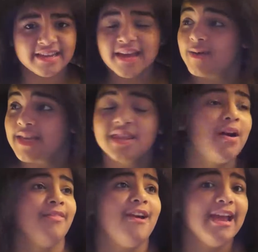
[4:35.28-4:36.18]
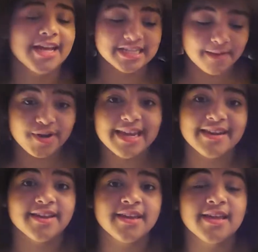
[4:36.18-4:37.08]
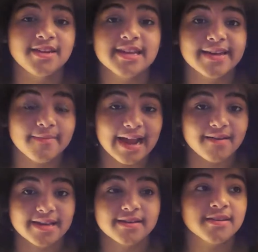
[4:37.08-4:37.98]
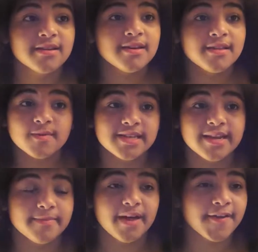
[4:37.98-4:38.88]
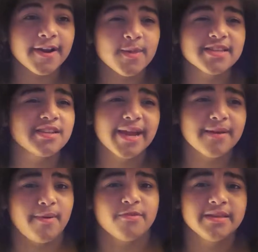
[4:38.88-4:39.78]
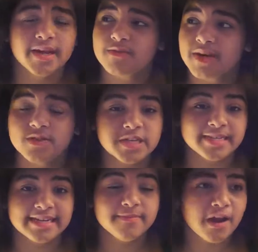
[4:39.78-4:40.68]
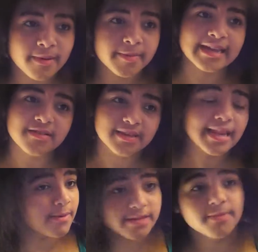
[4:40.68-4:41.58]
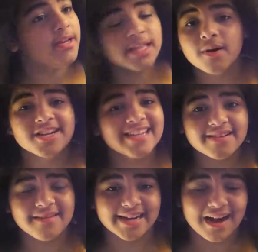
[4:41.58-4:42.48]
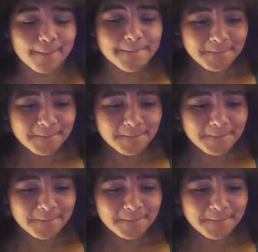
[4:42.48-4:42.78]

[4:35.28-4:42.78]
I was in the bathroom and I had to stuff it in. I just never came back out again. And it was an innie, but I don't know, that's just a made up memory. Mine's always been an innie, but I remember being an outie playing with it. The one just never came back out.